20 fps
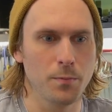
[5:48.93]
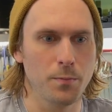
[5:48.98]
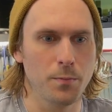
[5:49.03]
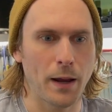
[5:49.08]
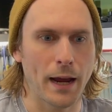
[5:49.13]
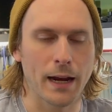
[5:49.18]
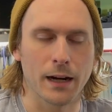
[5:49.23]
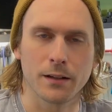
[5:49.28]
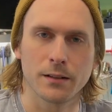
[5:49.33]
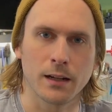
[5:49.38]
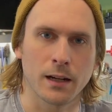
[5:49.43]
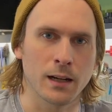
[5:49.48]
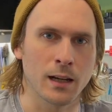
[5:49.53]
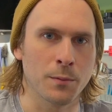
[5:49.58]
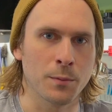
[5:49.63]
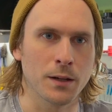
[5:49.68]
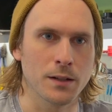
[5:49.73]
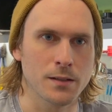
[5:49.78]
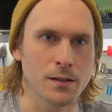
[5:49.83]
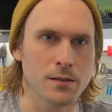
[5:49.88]
pack
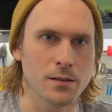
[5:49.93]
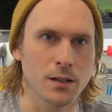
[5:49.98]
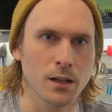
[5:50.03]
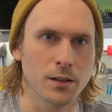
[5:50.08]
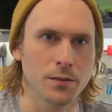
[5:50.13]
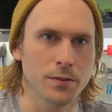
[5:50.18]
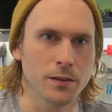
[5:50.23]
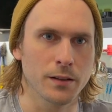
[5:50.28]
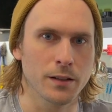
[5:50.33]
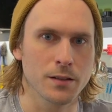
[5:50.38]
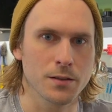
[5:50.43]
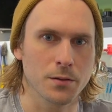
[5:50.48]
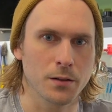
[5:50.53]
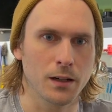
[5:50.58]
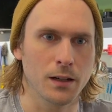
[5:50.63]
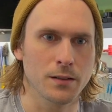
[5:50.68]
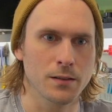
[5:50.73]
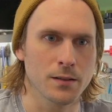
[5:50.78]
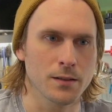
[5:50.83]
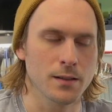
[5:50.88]
dynamics and stuff in this
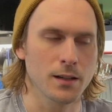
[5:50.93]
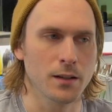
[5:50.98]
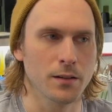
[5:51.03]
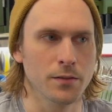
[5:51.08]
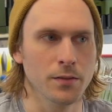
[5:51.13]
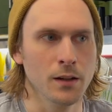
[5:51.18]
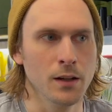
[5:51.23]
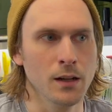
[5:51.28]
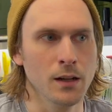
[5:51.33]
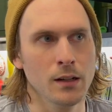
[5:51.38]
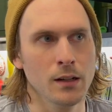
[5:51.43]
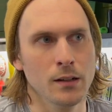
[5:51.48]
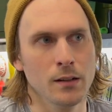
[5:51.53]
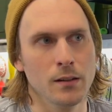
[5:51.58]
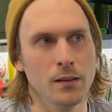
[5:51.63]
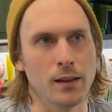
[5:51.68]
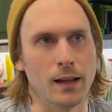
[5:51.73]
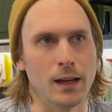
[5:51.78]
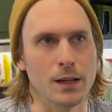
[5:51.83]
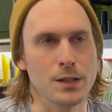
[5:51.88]
race instead of
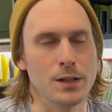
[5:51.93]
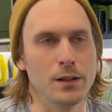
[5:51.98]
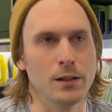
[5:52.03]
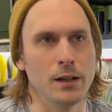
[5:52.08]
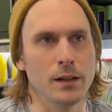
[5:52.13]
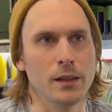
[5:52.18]
last year.